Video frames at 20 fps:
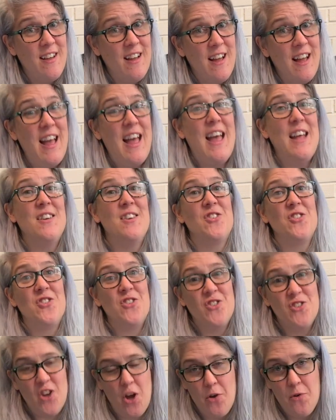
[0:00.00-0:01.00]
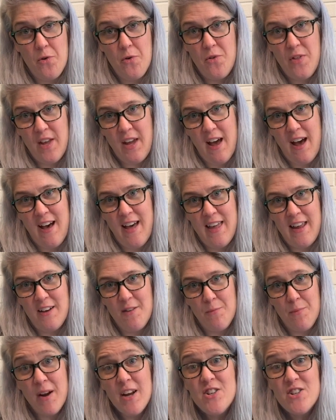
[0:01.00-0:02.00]
and to show the kind of
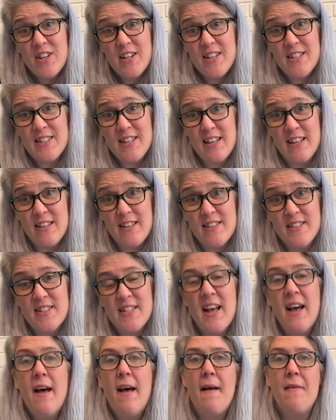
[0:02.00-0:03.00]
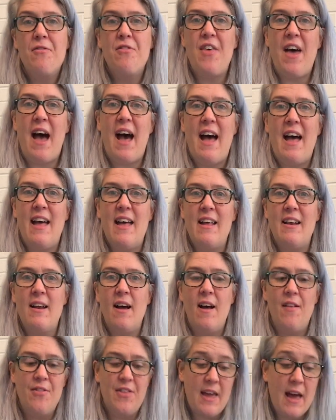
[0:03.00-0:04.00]
prejudices that
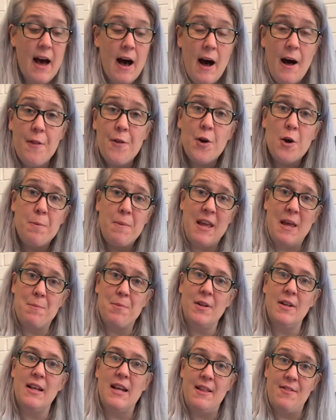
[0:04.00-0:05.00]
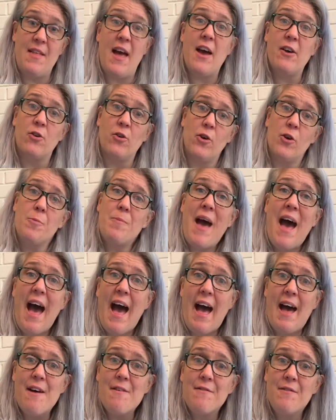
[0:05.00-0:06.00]
the other people in that group
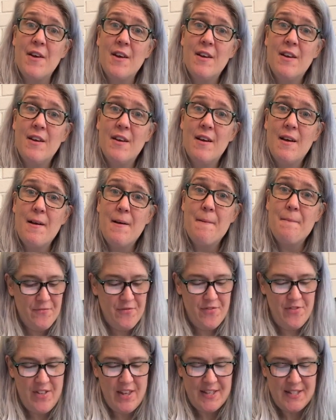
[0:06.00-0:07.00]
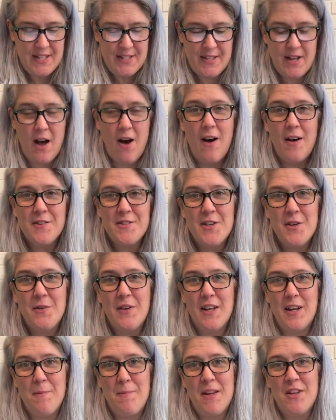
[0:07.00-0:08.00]
have. This is also
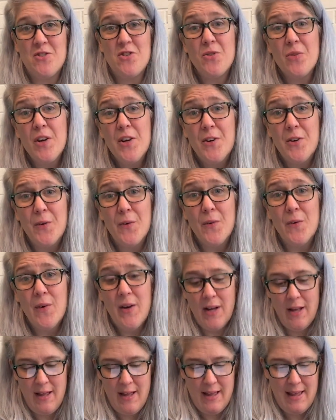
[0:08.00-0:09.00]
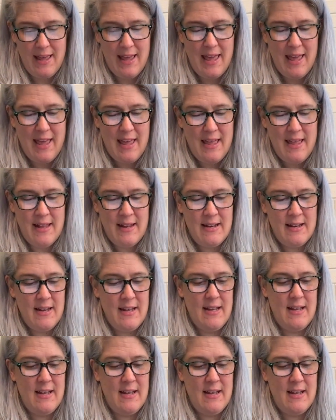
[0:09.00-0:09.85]
going to be true in